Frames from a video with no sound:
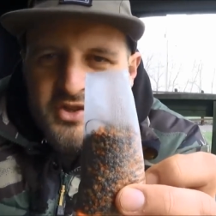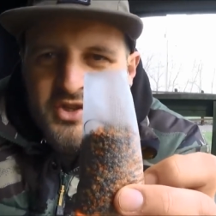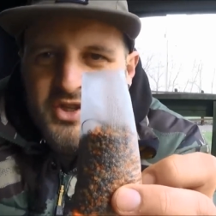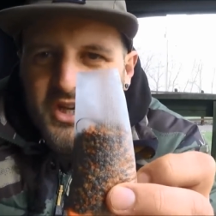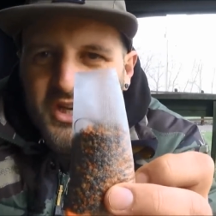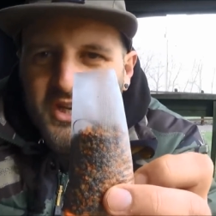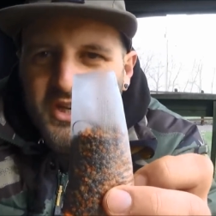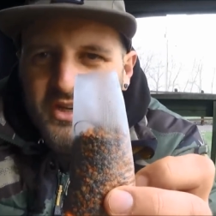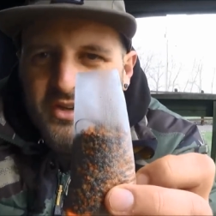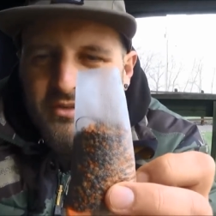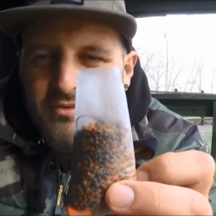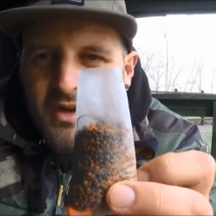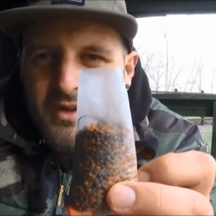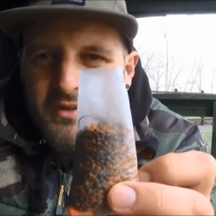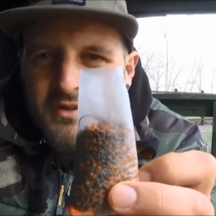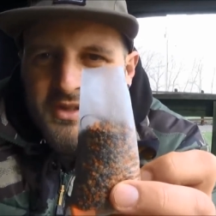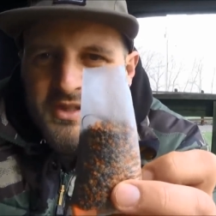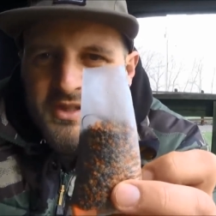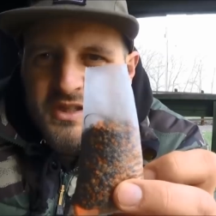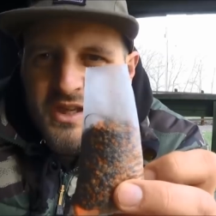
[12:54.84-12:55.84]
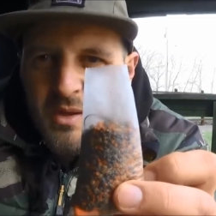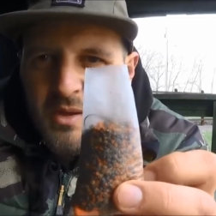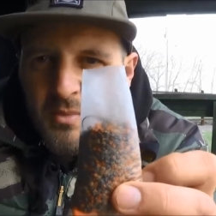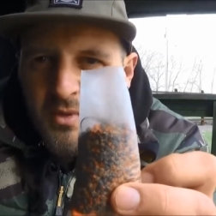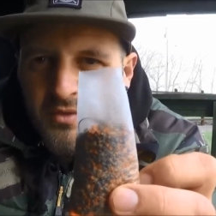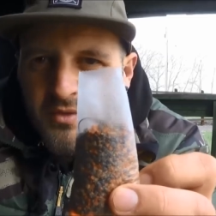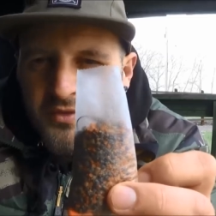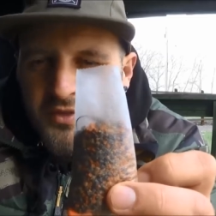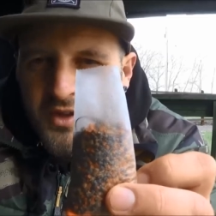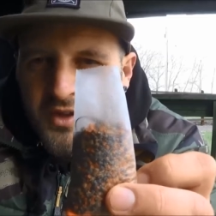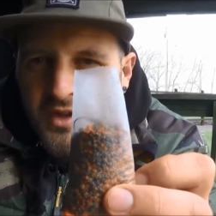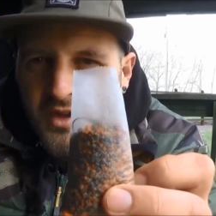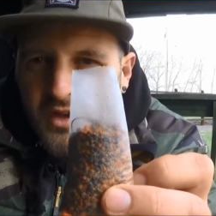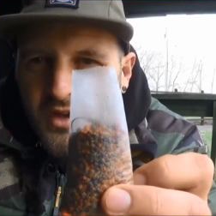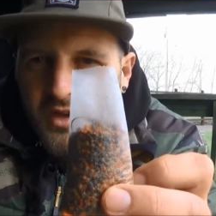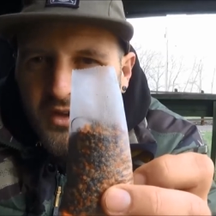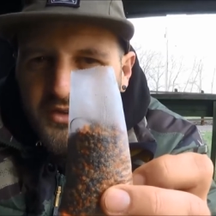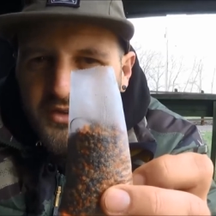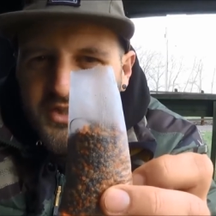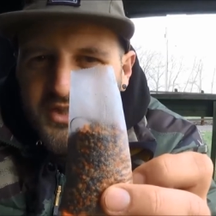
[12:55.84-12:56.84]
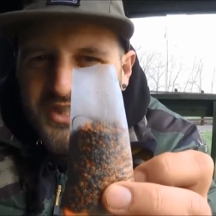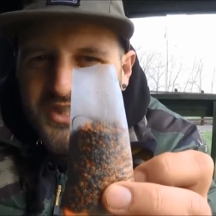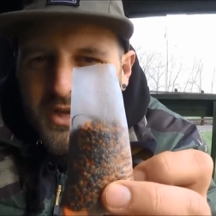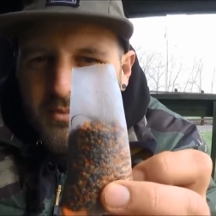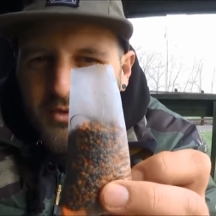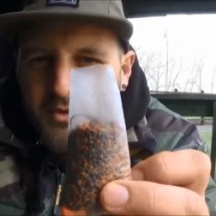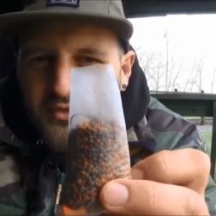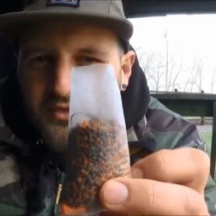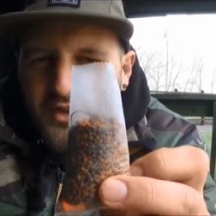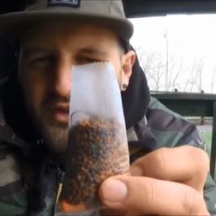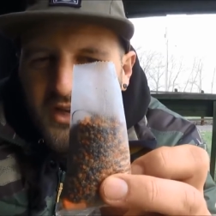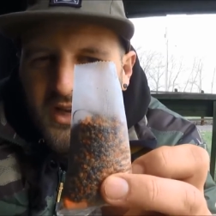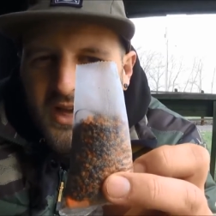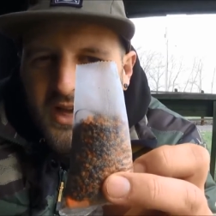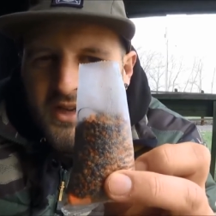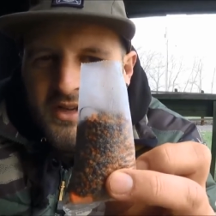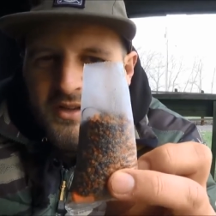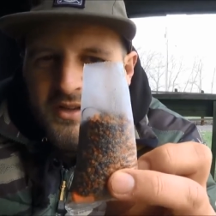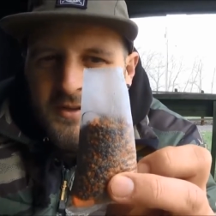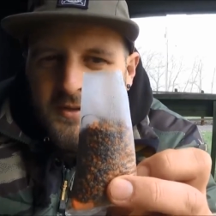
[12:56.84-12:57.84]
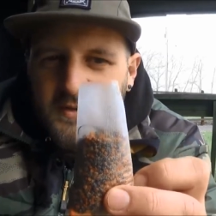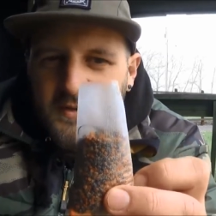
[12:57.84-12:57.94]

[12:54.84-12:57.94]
and sticking around the stem of the lead.